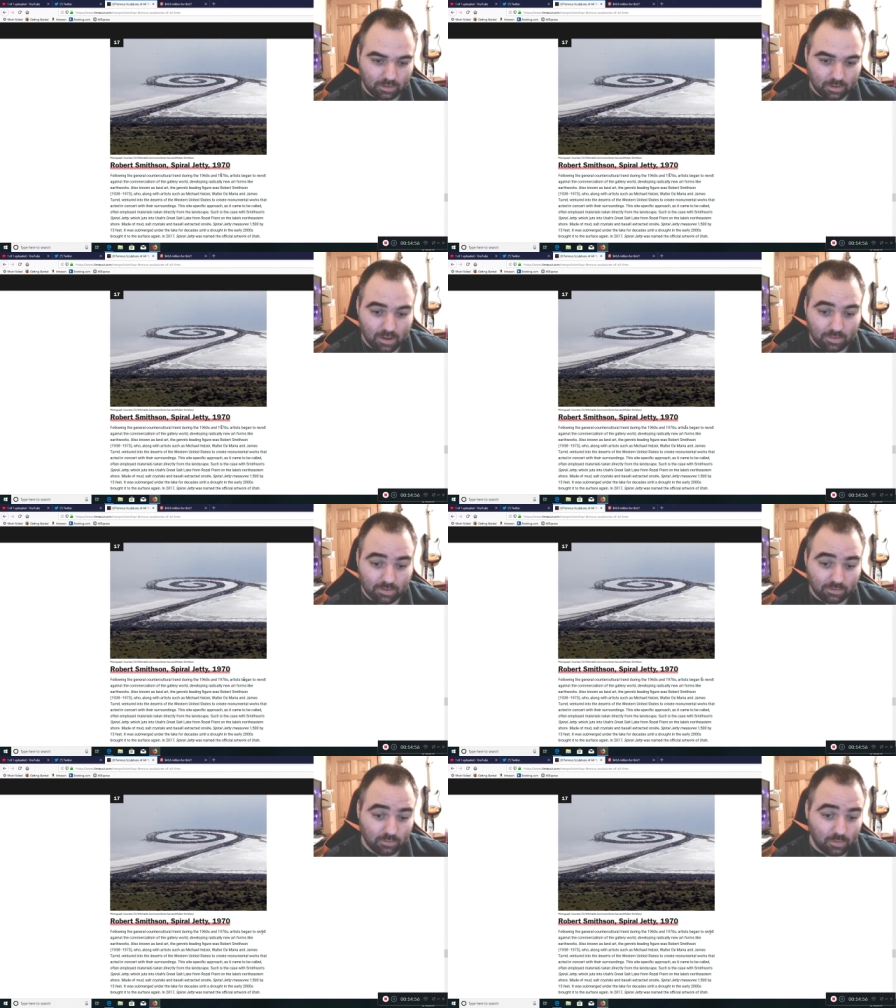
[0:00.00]
Yeah,
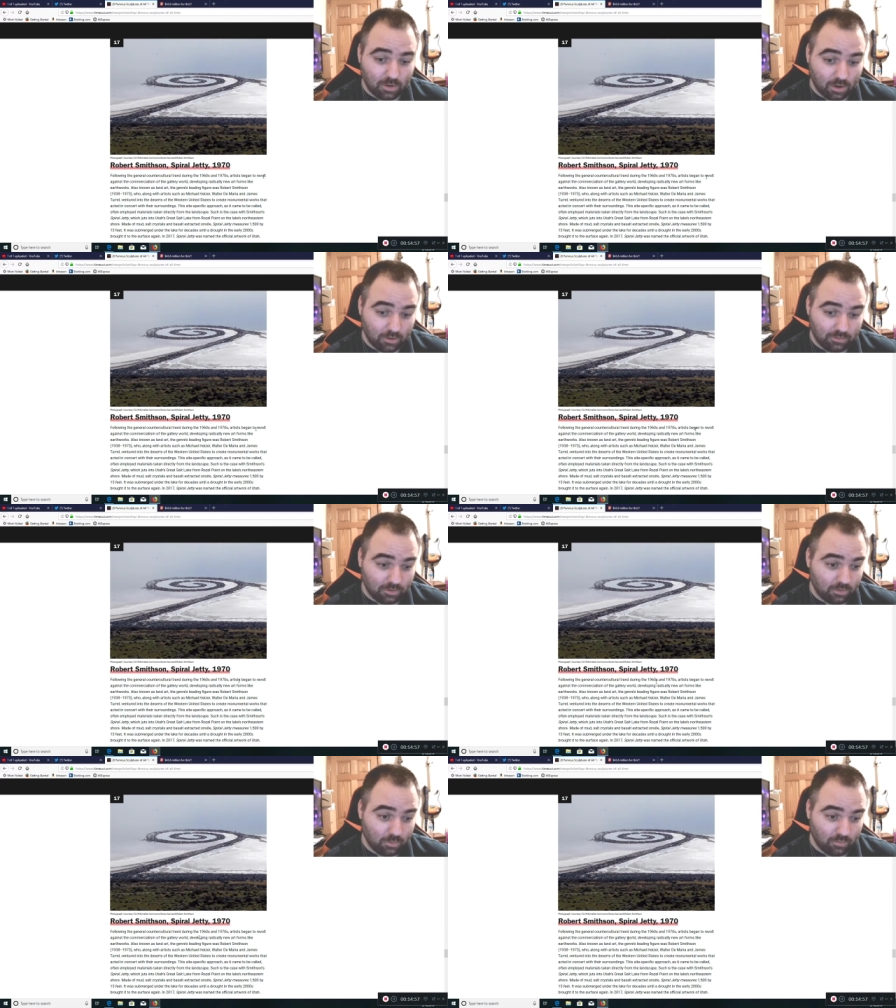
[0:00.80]
this is when artists
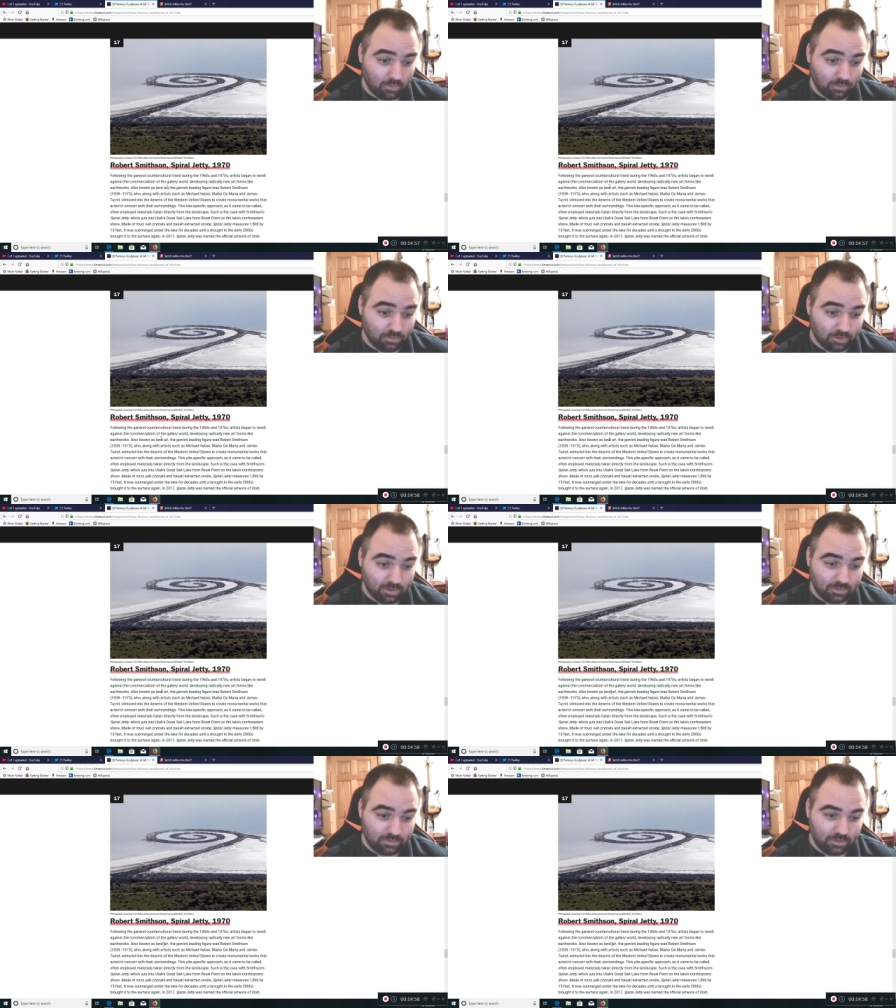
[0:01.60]
started revolts
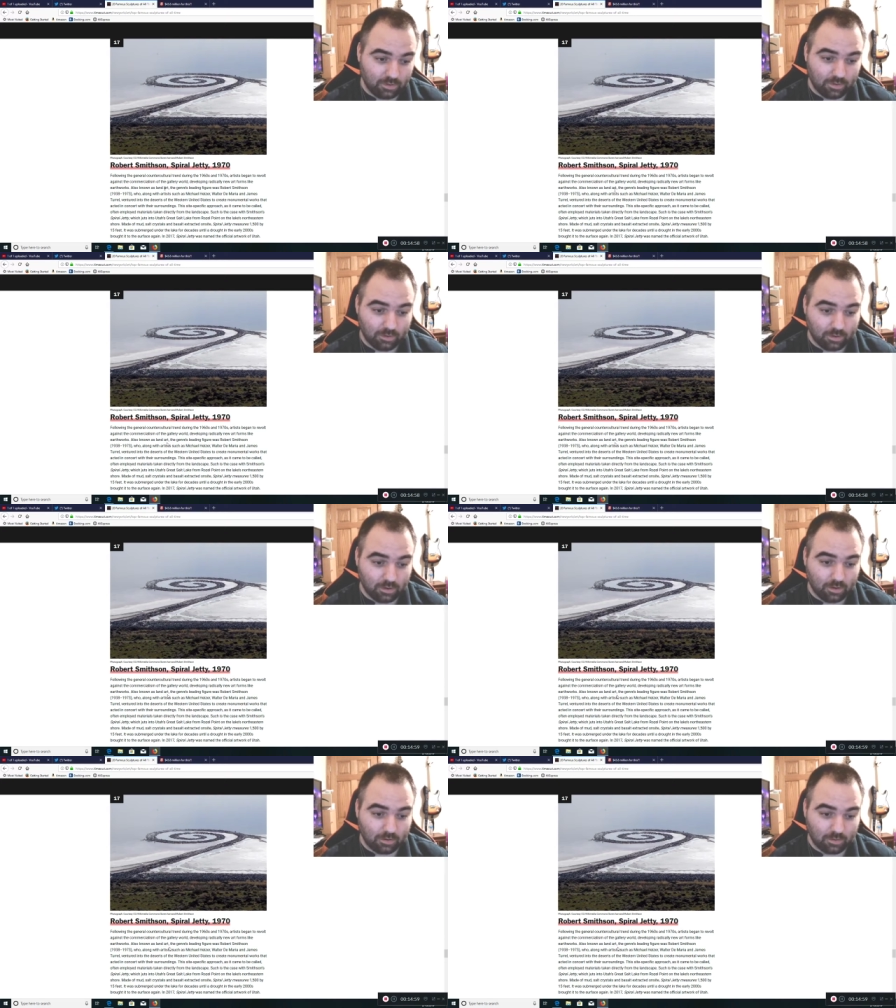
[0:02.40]
against the
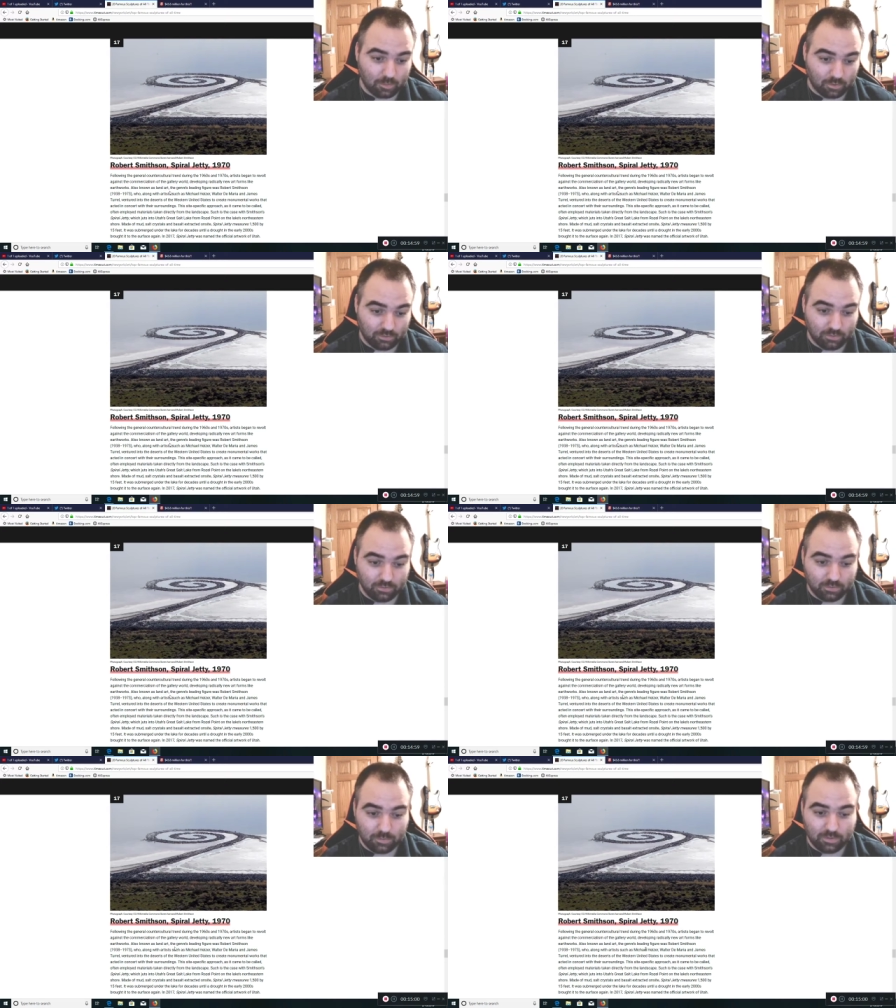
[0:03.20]

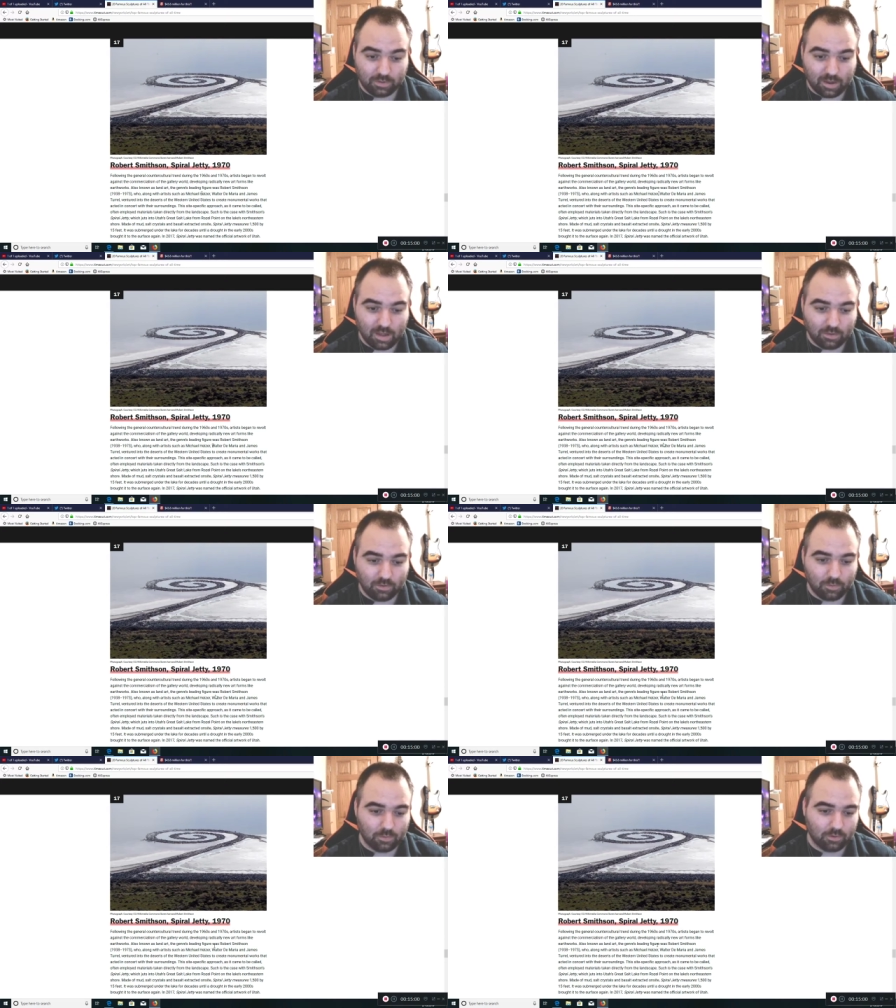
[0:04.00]
commercialism of the
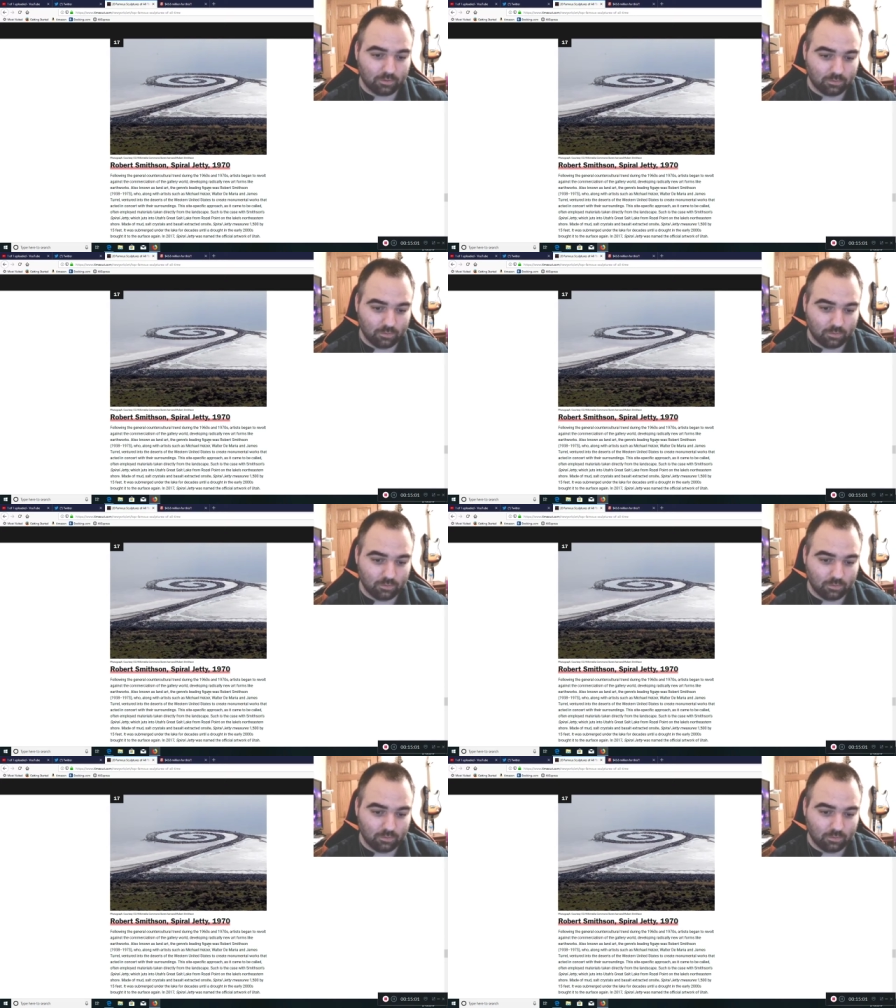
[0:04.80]
gallery world.